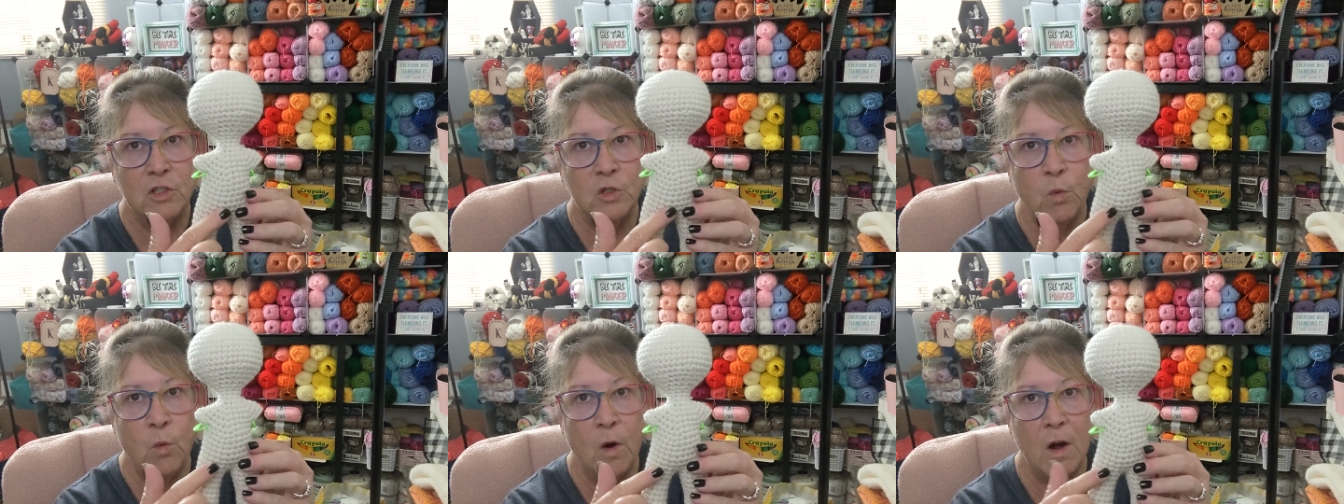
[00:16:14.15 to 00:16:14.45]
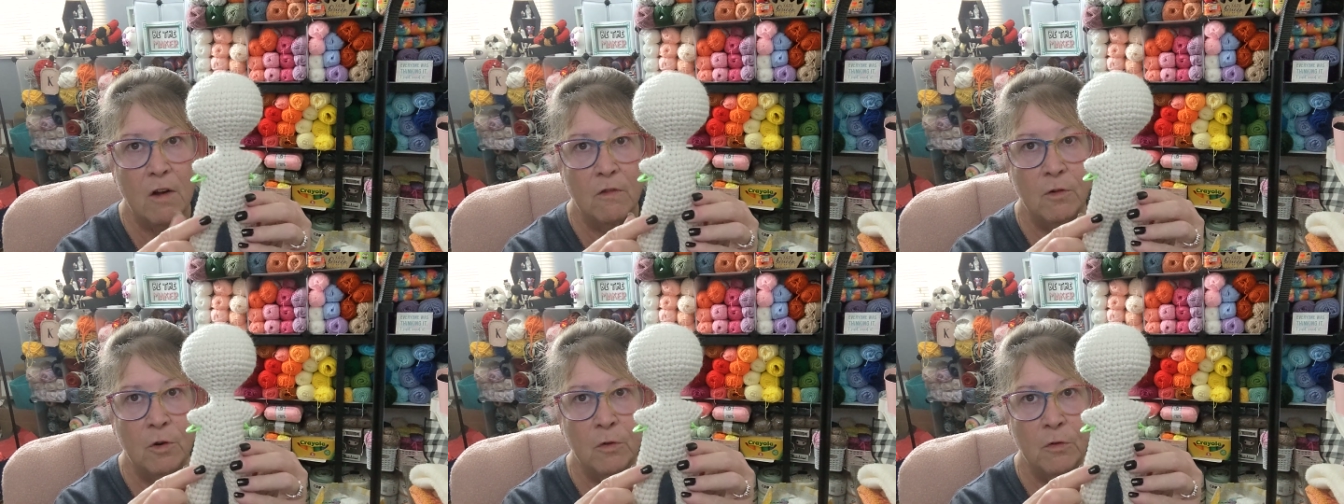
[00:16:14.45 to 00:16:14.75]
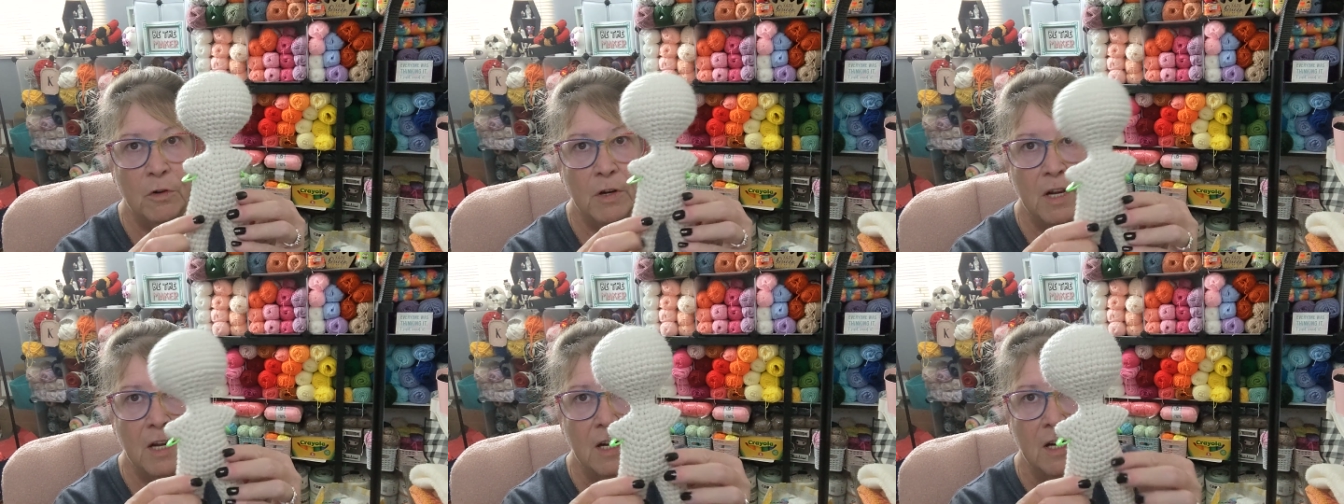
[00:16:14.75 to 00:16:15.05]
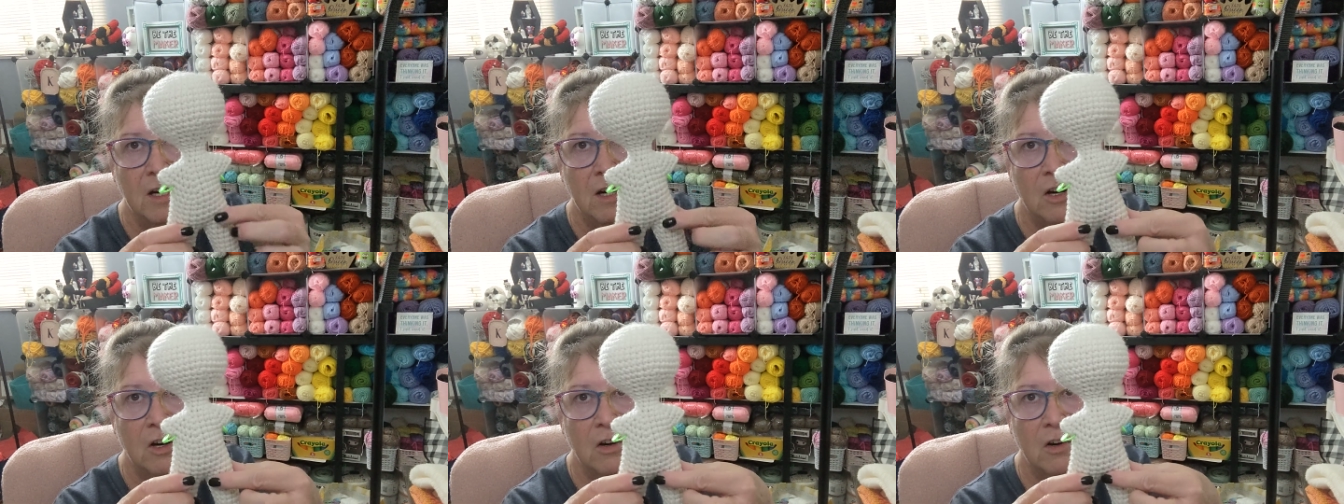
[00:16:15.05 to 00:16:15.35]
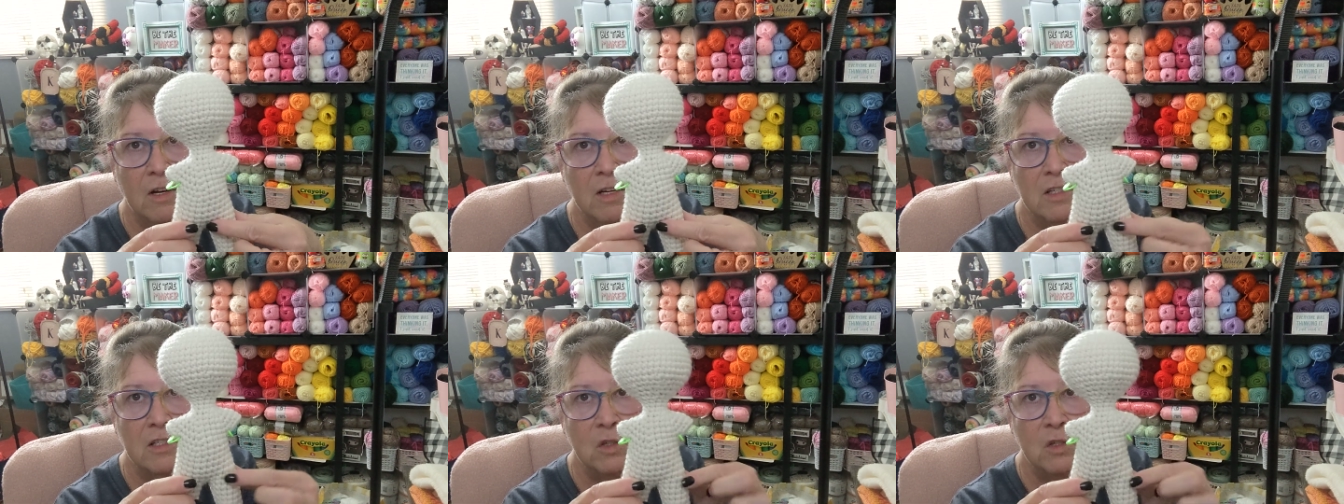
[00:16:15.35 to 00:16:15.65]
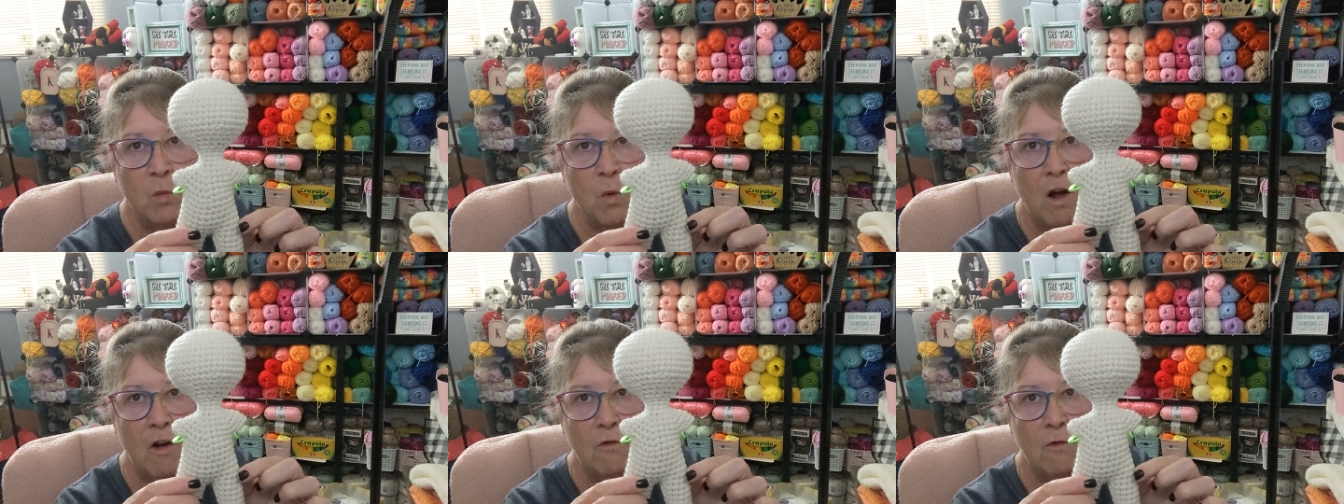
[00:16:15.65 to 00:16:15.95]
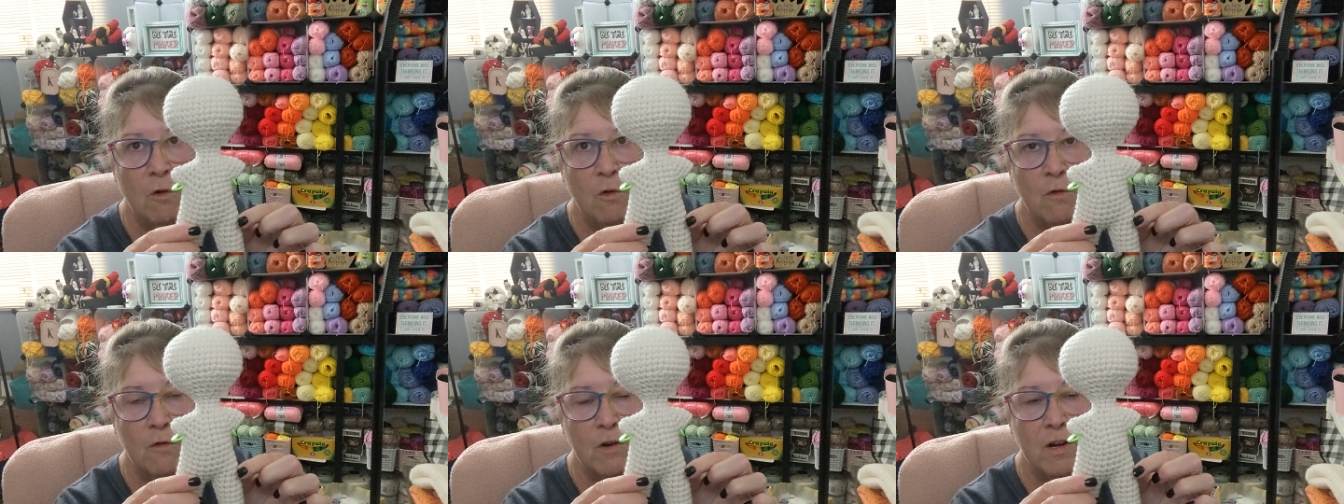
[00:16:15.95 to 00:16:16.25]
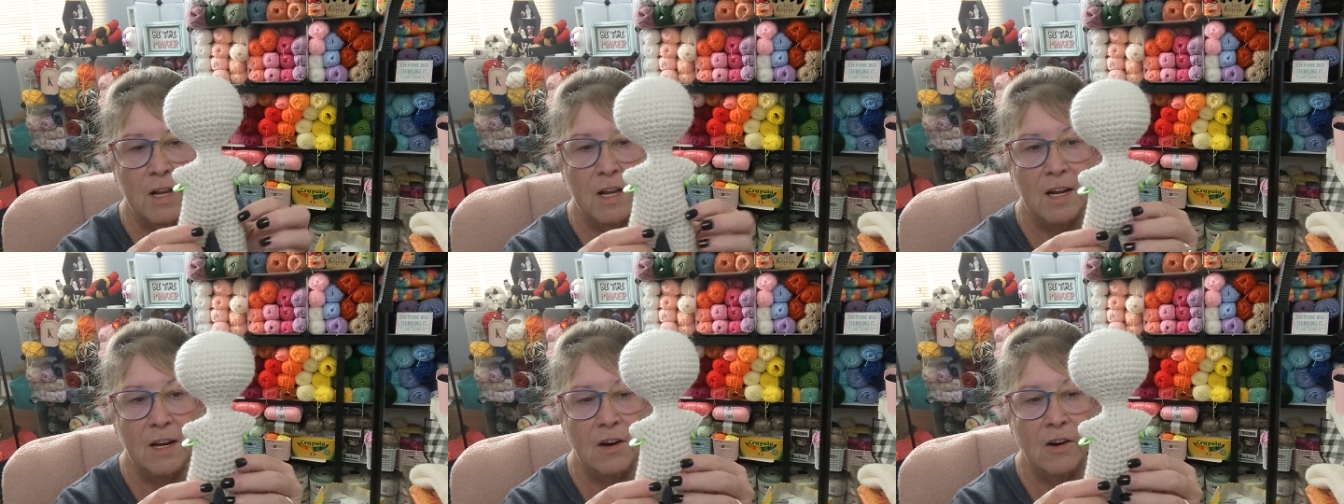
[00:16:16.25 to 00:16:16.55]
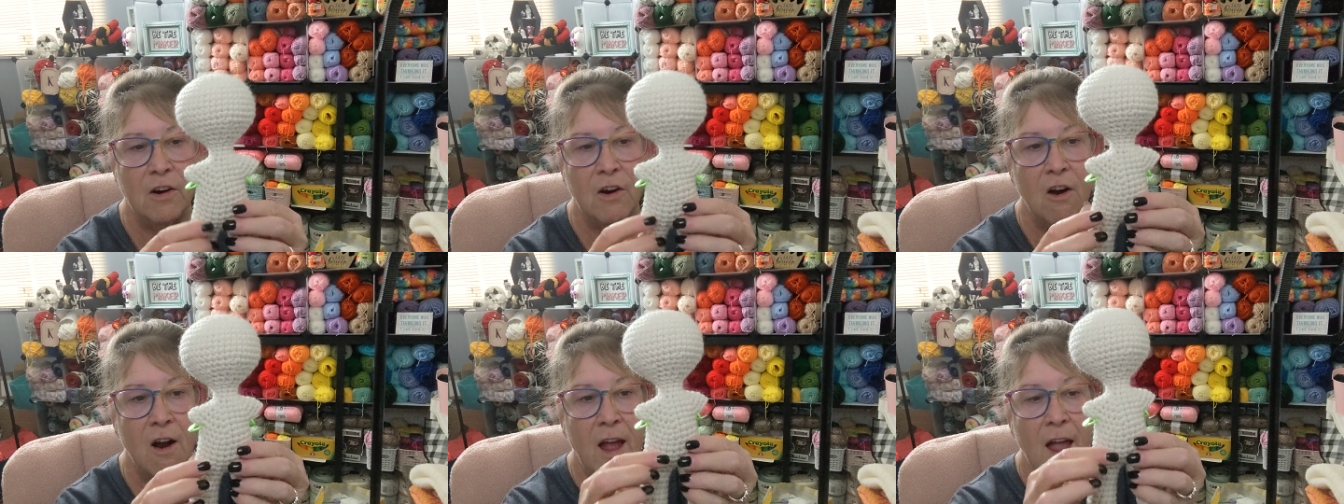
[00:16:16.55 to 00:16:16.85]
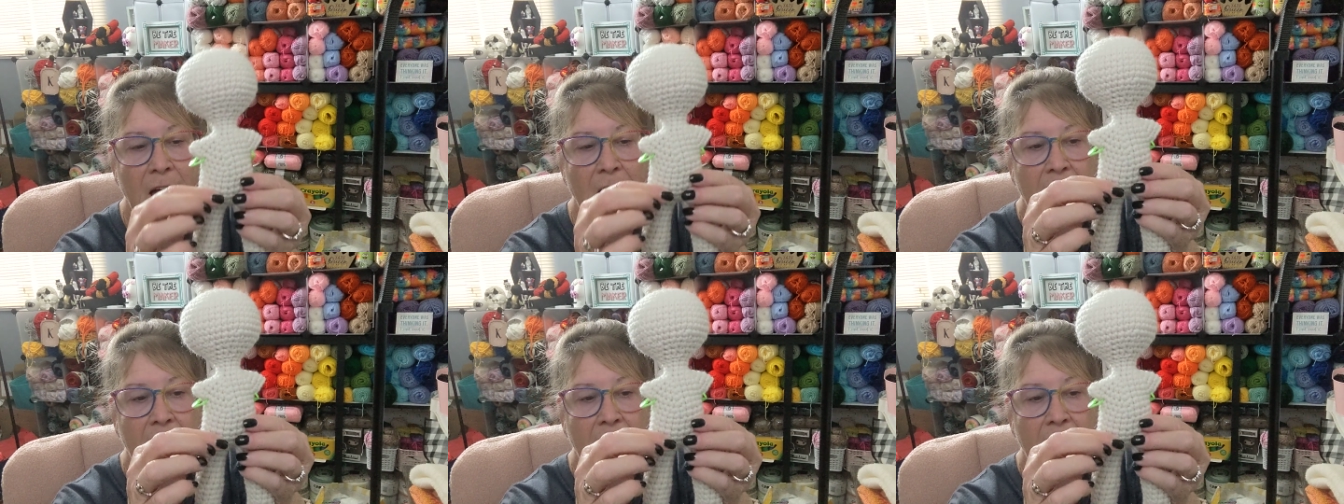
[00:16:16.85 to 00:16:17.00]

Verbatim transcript: 12 over here and 12 over here